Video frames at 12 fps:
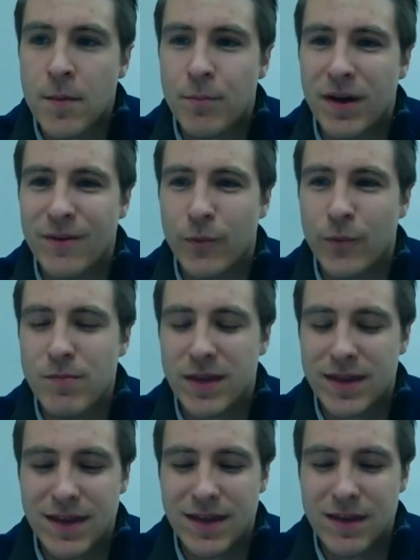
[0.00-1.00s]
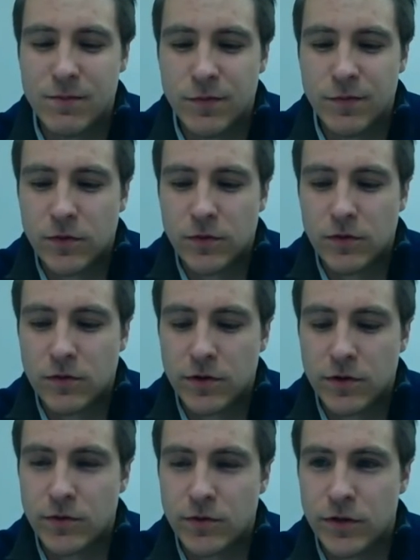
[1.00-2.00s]
But we became
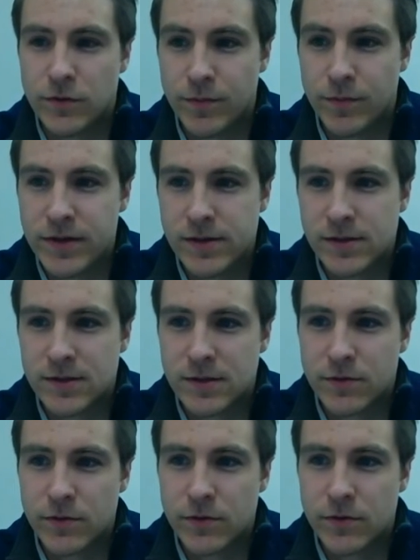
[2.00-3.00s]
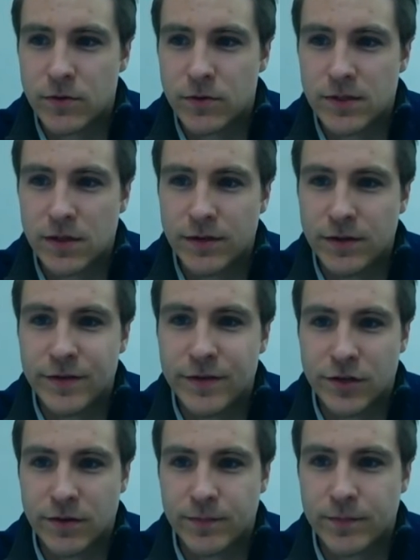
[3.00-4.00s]
full-grown human beings through cell
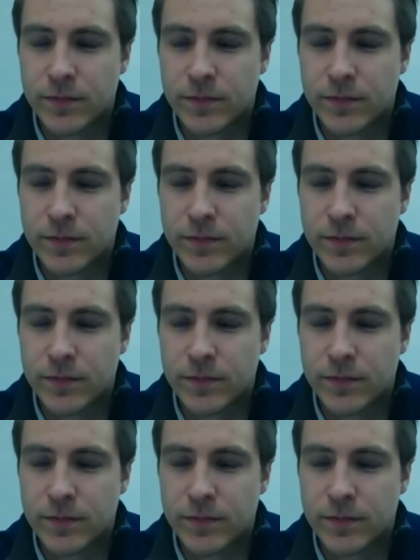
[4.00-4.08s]
division.